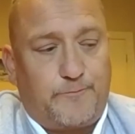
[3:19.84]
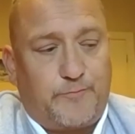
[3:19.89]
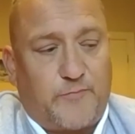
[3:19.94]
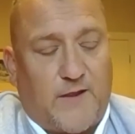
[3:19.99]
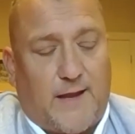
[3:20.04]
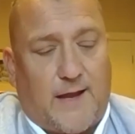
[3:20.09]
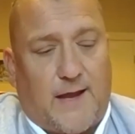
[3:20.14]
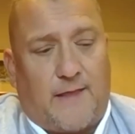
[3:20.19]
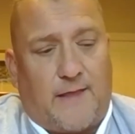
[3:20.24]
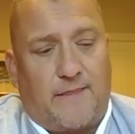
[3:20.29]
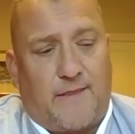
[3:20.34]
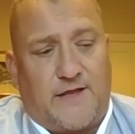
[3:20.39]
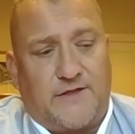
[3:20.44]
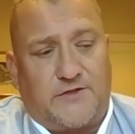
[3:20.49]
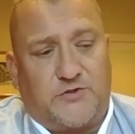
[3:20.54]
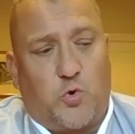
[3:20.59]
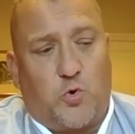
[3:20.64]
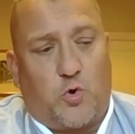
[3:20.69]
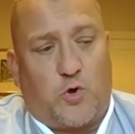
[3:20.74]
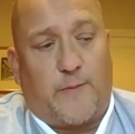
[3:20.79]
and they
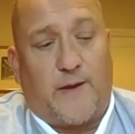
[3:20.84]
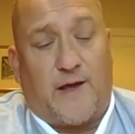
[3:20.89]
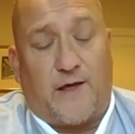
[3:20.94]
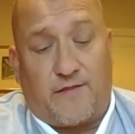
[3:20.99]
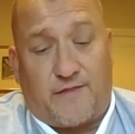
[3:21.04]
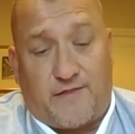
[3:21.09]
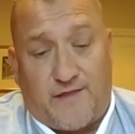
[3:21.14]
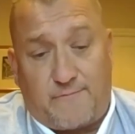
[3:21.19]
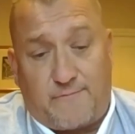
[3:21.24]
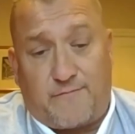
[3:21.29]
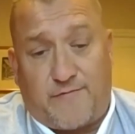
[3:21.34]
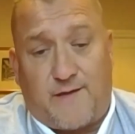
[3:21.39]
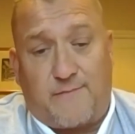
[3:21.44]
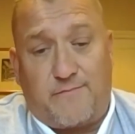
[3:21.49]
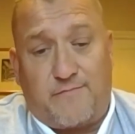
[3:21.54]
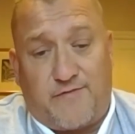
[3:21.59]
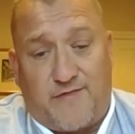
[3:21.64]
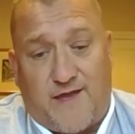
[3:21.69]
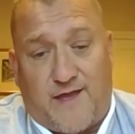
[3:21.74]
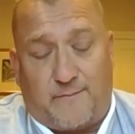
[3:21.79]
talk about them, and
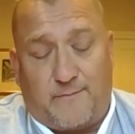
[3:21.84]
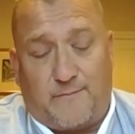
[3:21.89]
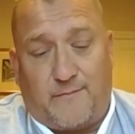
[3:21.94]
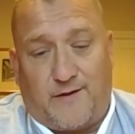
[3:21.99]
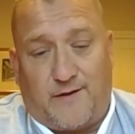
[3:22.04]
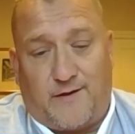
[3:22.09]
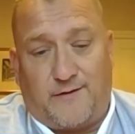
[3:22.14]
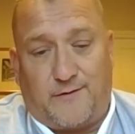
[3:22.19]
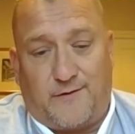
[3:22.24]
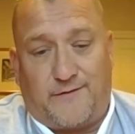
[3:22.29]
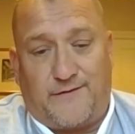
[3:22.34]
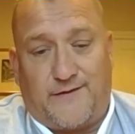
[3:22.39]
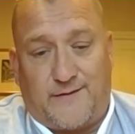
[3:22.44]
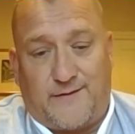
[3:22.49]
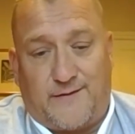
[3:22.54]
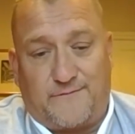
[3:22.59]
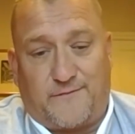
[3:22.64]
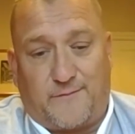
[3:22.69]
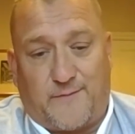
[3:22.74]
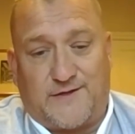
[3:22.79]
the
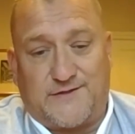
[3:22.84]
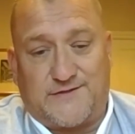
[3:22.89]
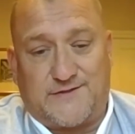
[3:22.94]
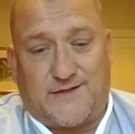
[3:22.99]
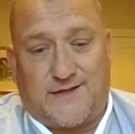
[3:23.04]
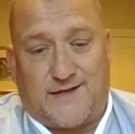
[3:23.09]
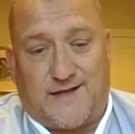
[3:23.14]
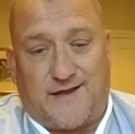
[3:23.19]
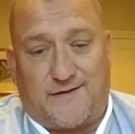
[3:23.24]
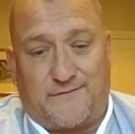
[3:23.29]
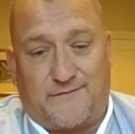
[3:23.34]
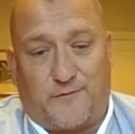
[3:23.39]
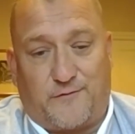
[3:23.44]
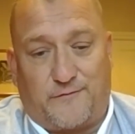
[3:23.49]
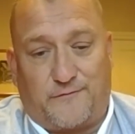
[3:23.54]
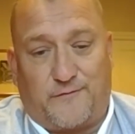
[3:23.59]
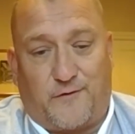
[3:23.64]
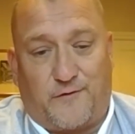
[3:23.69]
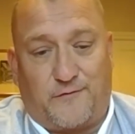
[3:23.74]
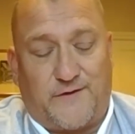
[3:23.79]
information they have of
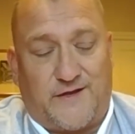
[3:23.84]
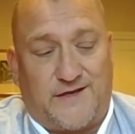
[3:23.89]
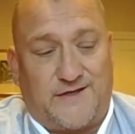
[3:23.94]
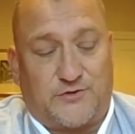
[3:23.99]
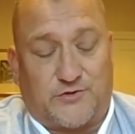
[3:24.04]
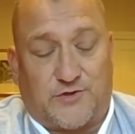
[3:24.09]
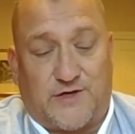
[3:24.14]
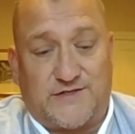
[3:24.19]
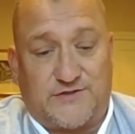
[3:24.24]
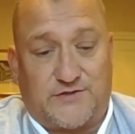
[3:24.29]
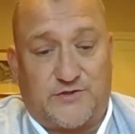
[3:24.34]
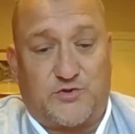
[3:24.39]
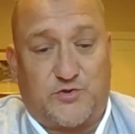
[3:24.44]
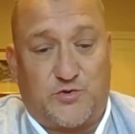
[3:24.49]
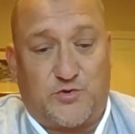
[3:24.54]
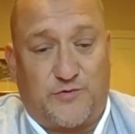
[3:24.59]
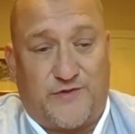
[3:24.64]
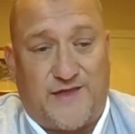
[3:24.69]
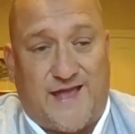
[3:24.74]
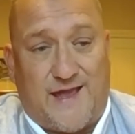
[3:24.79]
interest
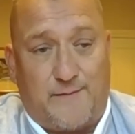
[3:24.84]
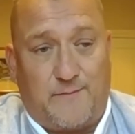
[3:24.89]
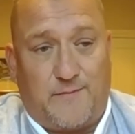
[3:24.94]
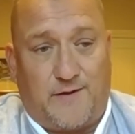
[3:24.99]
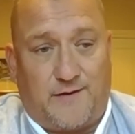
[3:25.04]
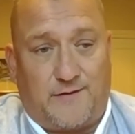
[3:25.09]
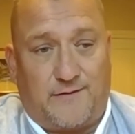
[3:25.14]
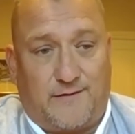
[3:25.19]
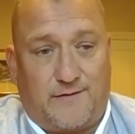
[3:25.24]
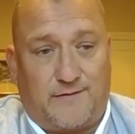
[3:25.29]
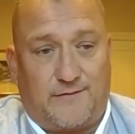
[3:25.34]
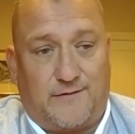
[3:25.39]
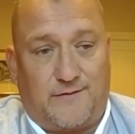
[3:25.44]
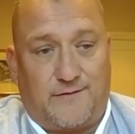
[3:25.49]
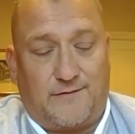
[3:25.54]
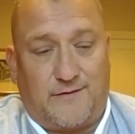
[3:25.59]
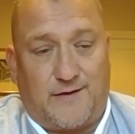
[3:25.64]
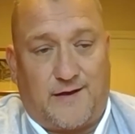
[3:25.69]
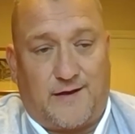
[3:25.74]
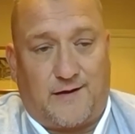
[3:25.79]
to them
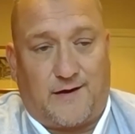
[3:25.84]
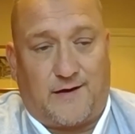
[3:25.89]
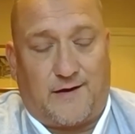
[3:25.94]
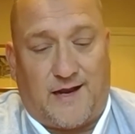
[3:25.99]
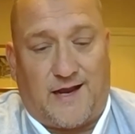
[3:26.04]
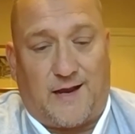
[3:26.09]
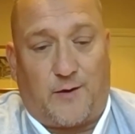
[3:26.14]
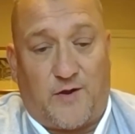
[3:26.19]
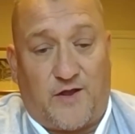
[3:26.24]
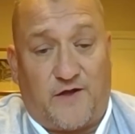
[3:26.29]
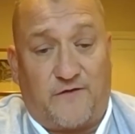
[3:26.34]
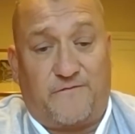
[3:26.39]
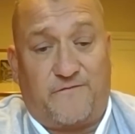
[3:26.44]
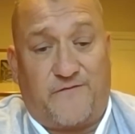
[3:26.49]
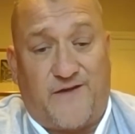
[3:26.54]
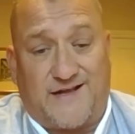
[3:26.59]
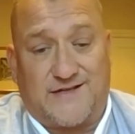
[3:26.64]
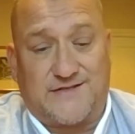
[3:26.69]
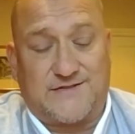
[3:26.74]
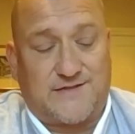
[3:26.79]
and how it
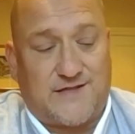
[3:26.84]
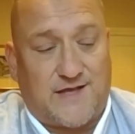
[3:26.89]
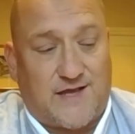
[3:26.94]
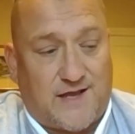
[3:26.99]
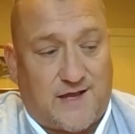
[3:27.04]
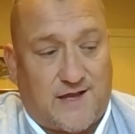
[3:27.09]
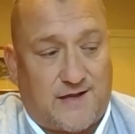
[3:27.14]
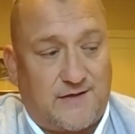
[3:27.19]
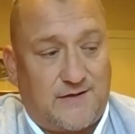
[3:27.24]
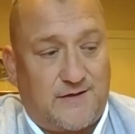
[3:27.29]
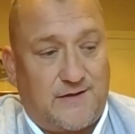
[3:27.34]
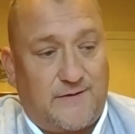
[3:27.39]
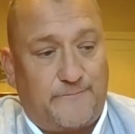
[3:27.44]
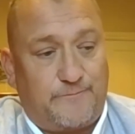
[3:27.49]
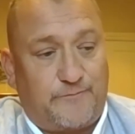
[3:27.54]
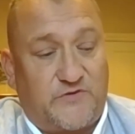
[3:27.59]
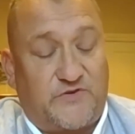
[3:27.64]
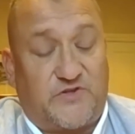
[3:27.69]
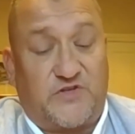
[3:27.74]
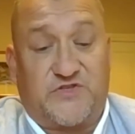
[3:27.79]
affects their
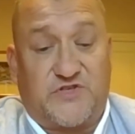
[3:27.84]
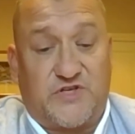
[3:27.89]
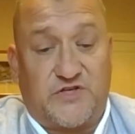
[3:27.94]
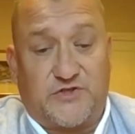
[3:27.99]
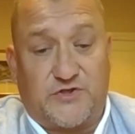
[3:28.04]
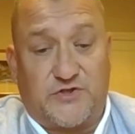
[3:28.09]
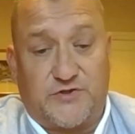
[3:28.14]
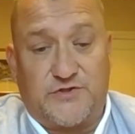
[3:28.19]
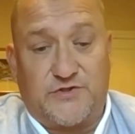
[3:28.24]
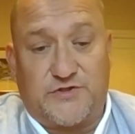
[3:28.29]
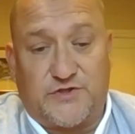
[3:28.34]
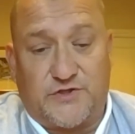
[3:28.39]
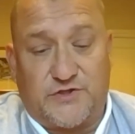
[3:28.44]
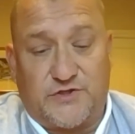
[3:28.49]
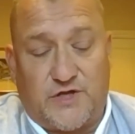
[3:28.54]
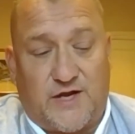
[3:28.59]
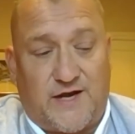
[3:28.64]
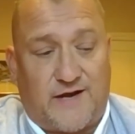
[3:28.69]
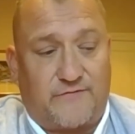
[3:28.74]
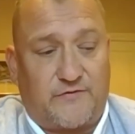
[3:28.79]
decisions
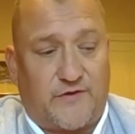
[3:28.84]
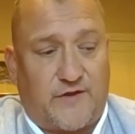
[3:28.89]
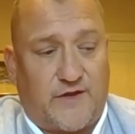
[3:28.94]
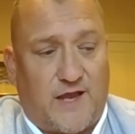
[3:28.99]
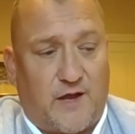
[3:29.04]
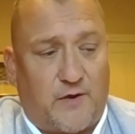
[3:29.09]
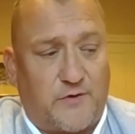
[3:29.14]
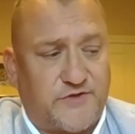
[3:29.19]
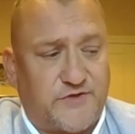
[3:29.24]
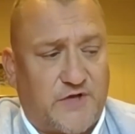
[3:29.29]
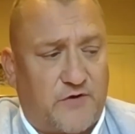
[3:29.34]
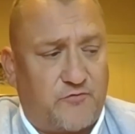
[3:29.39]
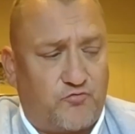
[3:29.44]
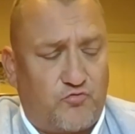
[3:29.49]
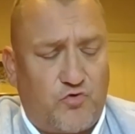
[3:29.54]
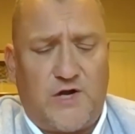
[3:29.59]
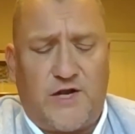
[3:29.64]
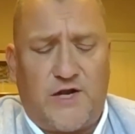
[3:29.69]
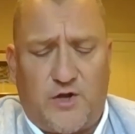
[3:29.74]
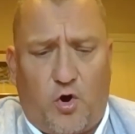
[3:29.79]
and everything else, and
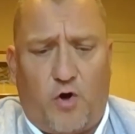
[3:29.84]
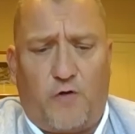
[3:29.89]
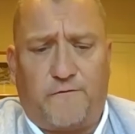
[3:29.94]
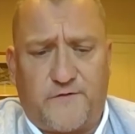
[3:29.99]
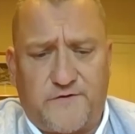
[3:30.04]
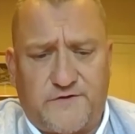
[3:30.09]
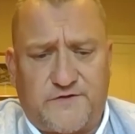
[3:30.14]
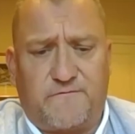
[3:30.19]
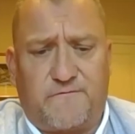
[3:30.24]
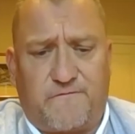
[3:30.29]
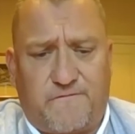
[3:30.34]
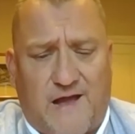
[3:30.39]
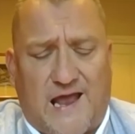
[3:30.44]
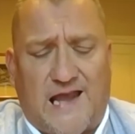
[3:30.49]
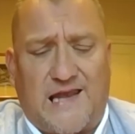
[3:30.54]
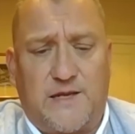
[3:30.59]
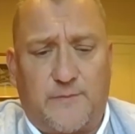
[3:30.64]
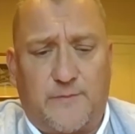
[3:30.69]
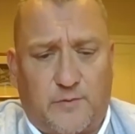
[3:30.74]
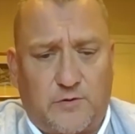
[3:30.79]
really offers
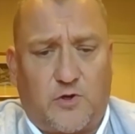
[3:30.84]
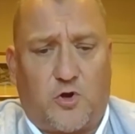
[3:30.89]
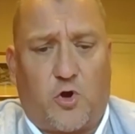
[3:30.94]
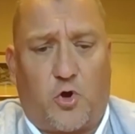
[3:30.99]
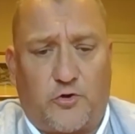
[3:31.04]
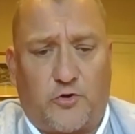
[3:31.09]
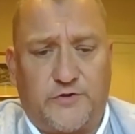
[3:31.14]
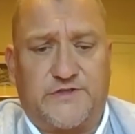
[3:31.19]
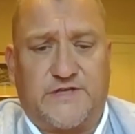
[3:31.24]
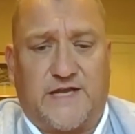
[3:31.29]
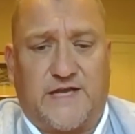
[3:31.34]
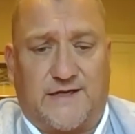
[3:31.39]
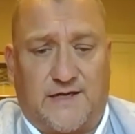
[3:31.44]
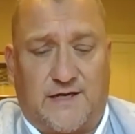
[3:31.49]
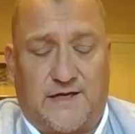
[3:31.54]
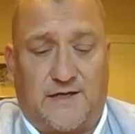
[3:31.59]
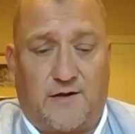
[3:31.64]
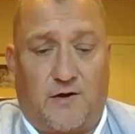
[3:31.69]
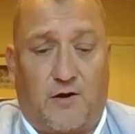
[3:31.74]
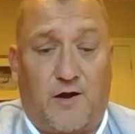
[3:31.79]
valuable content
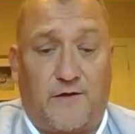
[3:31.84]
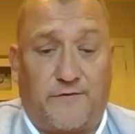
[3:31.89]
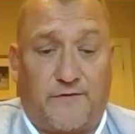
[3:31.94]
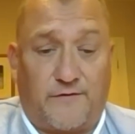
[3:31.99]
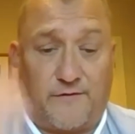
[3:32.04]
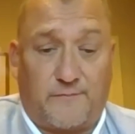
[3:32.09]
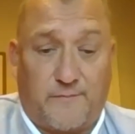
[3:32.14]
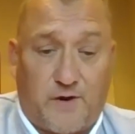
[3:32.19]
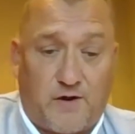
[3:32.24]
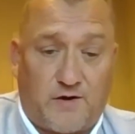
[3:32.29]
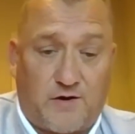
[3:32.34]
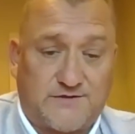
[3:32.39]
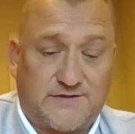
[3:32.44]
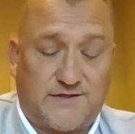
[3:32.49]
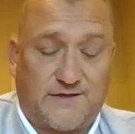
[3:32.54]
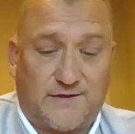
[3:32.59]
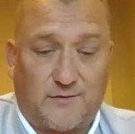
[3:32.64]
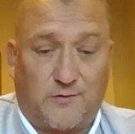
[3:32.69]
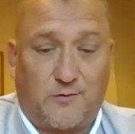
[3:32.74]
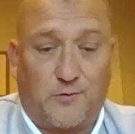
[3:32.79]
in either the
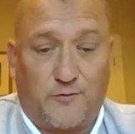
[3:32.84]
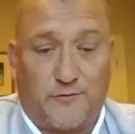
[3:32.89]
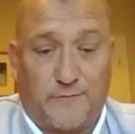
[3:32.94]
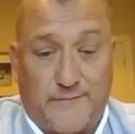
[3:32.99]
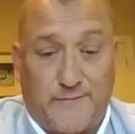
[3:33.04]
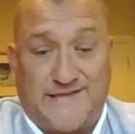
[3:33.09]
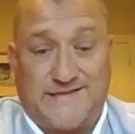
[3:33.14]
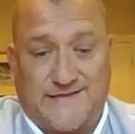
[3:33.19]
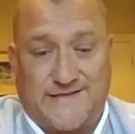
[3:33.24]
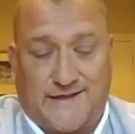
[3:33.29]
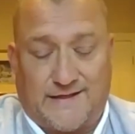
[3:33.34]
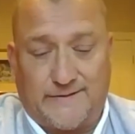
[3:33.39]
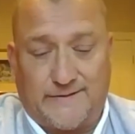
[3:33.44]
marketing or the meeting.